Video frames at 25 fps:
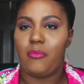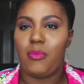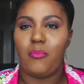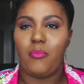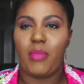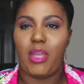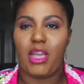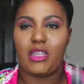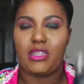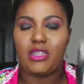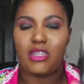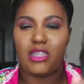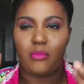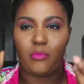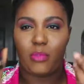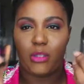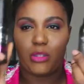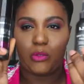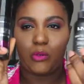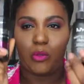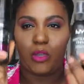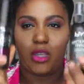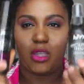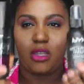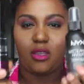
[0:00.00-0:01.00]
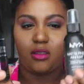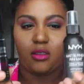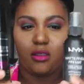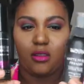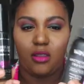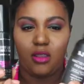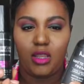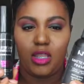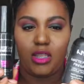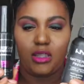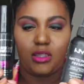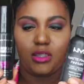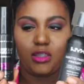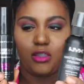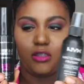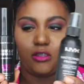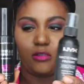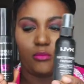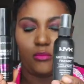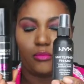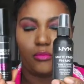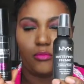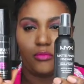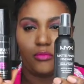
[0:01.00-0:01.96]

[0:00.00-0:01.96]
been bouncing between these two.